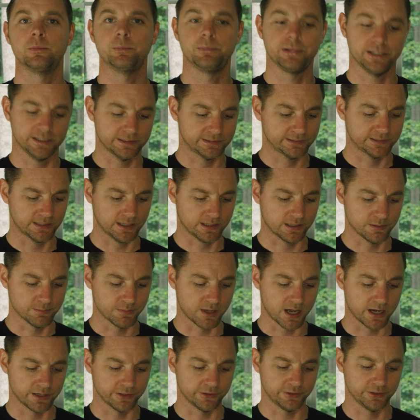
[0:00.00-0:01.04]
be a second
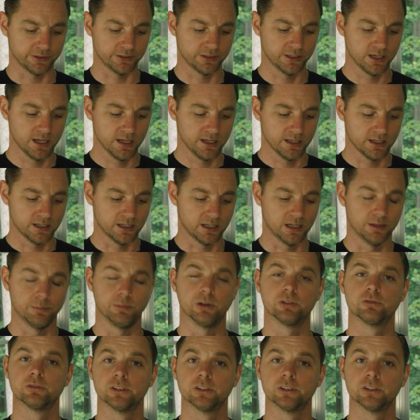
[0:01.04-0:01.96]
monitor, a